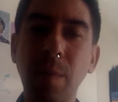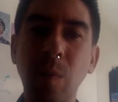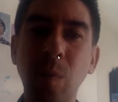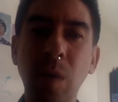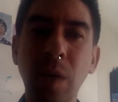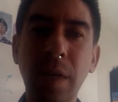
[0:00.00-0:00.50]

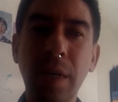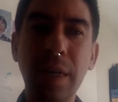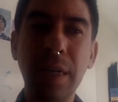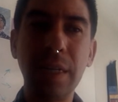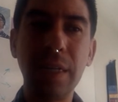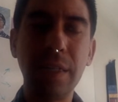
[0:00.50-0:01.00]
One
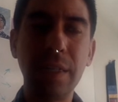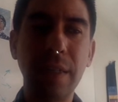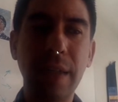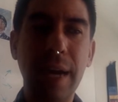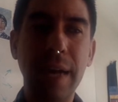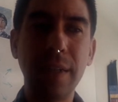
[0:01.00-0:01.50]
is
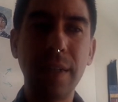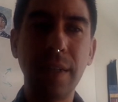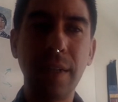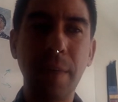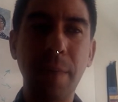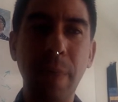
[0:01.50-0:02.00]
that
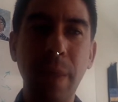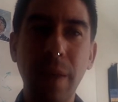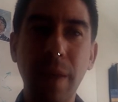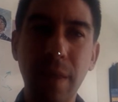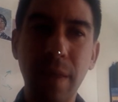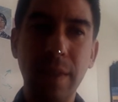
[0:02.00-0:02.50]

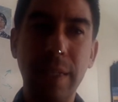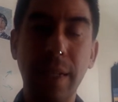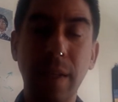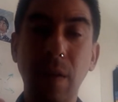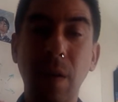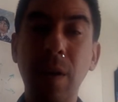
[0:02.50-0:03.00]
they take
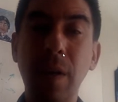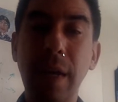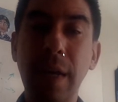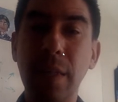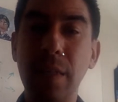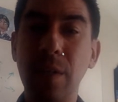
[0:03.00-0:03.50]
their
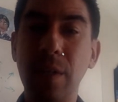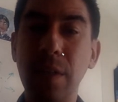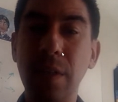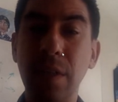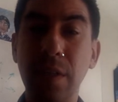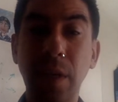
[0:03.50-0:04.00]
RNA and they turn it
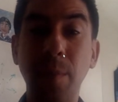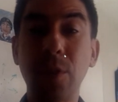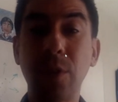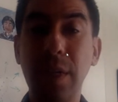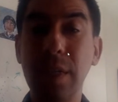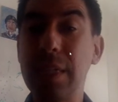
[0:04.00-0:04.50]
into
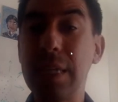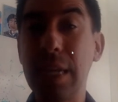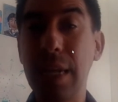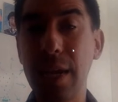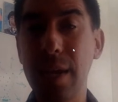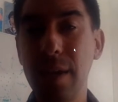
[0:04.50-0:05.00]
double-stranded
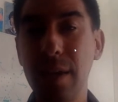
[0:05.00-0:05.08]
DNA,